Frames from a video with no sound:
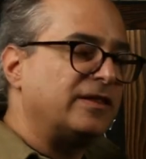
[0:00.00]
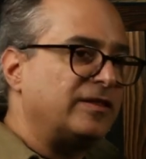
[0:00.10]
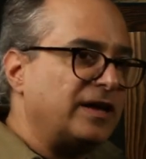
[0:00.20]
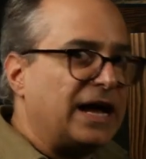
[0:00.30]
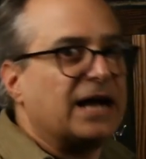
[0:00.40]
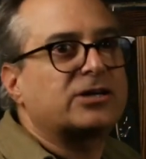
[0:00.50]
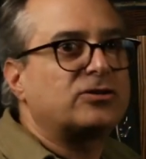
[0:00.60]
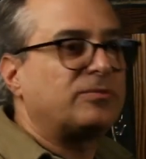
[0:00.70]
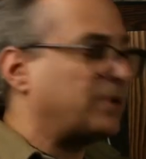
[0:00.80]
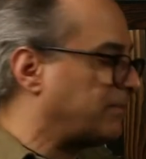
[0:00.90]
the
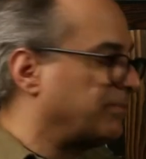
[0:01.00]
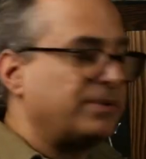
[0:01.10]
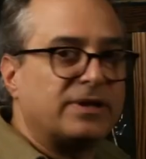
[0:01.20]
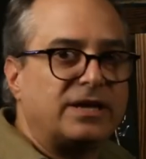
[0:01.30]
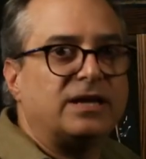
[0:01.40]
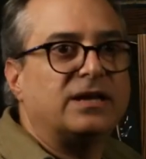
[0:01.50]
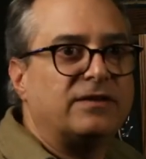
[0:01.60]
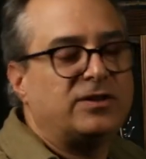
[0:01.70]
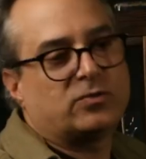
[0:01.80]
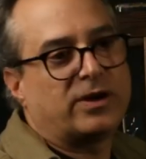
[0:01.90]
actual probability
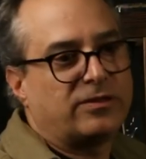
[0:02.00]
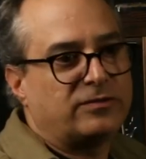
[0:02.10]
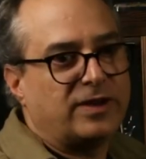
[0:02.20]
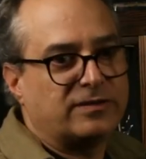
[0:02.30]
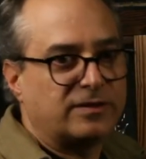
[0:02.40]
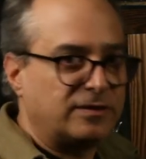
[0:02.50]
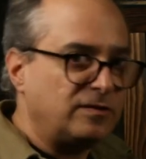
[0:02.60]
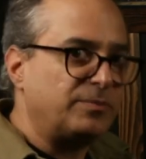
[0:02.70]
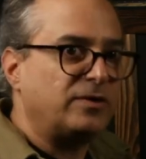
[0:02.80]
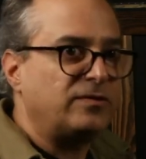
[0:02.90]
of each one of those events. That
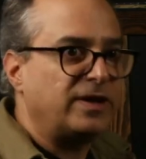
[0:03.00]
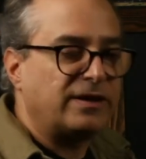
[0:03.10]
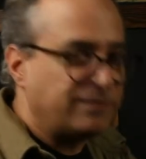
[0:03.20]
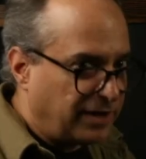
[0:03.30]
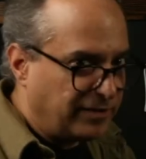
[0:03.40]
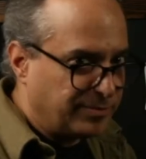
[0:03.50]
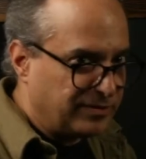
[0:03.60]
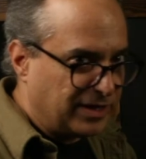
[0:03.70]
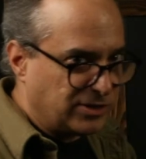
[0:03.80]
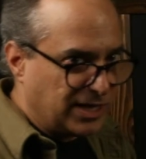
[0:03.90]
this person had a
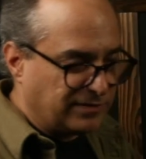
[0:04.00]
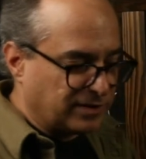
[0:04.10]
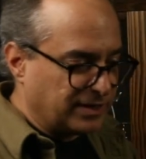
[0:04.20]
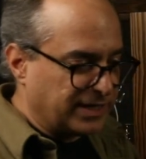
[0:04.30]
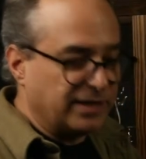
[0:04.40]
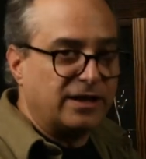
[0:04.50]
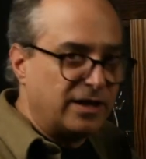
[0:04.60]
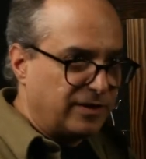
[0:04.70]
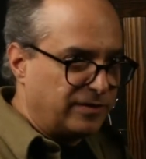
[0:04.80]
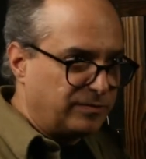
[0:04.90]
5% chance of clicking,
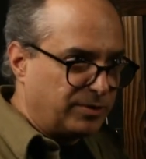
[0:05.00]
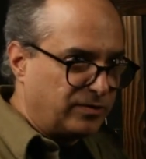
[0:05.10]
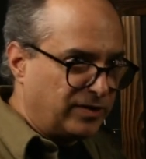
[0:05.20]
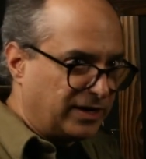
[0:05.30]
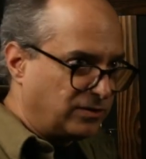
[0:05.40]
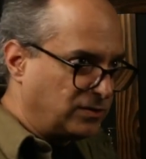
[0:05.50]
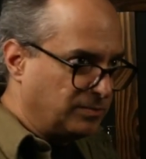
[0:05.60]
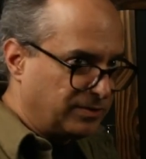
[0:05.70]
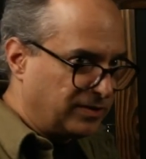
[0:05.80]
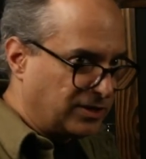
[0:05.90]
this person had a
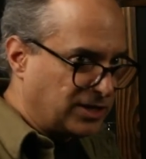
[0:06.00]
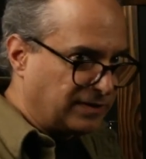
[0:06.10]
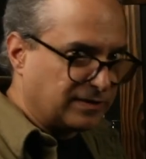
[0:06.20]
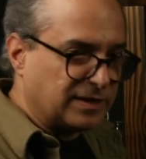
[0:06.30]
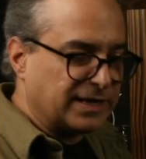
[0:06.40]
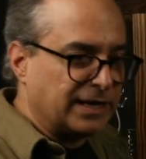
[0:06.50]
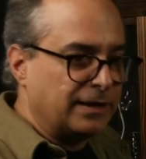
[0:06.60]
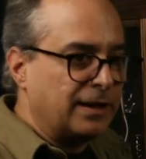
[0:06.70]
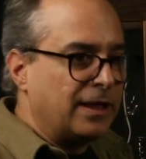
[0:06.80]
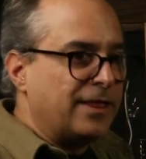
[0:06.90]
2% chance of clicking.
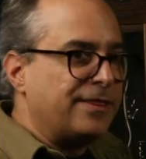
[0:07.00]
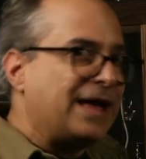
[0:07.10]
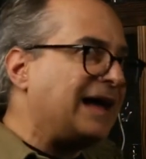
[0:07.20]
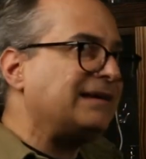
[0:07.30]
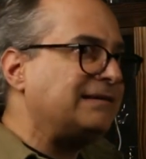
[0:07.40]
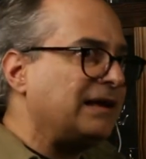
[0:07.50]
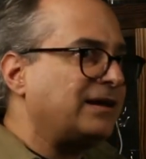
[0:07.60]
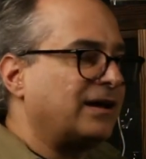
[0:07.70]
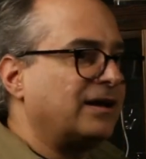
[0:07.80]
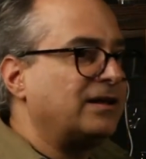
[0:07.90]
That
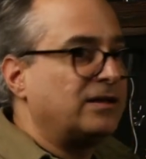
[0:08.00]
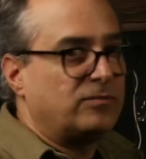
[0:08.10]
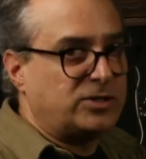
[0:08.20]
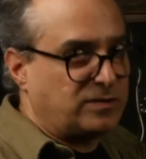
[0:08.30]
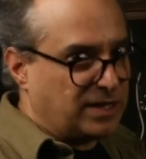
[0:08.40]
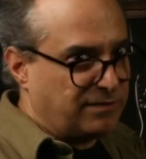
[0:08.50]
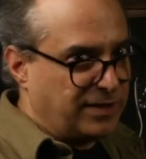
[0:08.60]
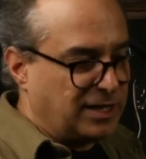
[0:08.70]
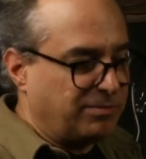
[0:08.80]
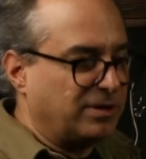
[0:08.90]
data, which is not
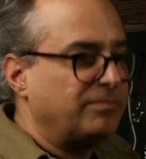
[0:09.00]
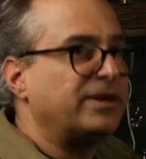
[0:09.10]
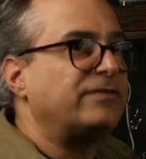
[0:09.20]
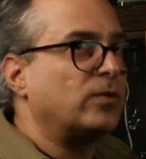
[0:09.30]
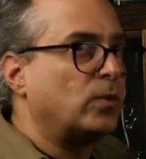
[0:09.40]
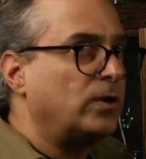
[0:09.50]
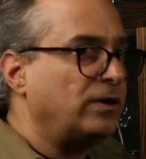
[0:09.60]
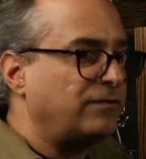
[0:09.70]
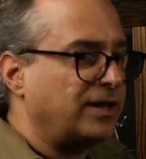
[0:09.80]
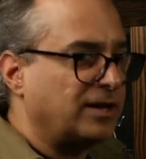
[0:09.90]
available, but if it were
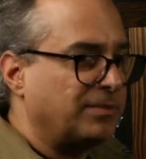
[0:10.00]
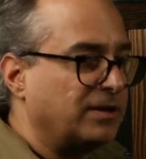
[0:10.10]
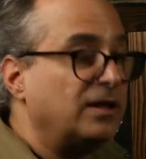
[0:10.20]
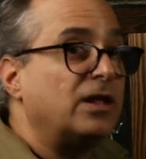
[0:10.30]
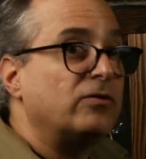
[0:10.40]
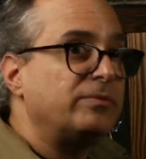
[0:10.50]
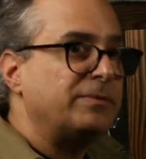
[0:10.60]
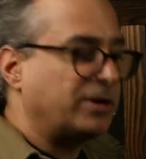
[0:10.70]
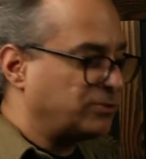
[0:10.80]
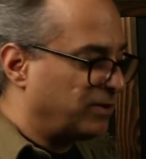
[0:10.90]
available, would be
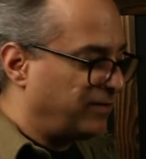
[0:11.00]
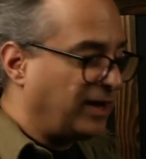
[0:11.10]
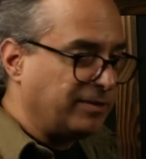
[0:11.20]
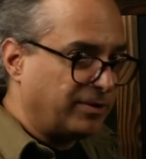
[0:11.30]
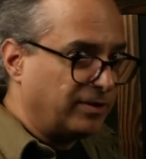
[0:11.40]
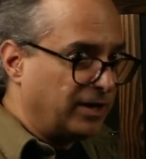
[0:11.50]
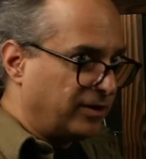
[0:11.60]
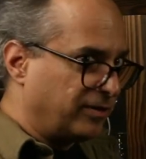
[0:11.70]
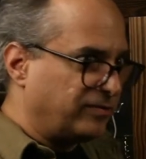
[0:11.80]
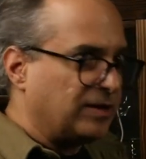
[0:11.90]
much more valuable.
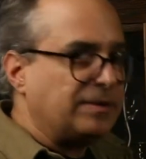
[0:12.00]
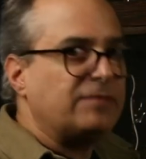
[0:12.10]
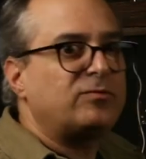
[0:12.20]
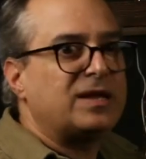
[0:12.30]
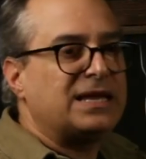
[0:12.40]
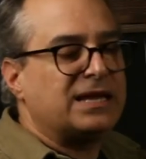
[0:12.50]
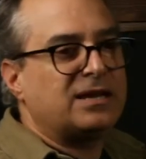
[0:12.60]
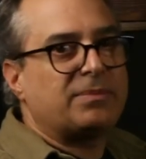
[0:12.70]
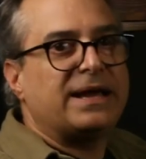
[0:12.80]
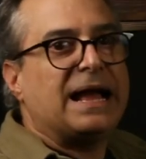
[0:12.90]
Though sometimes we get
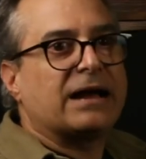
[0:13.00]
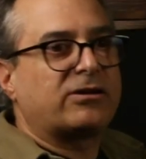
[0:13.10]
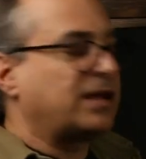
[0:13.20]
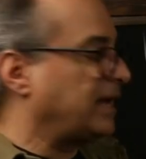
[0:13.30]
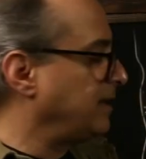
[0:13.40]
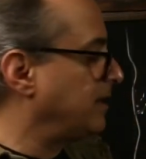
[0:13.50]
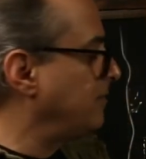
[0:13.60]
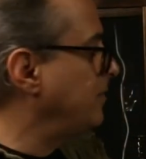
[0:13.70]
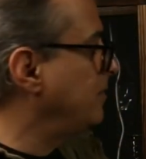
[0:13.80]
it by aggregating on a few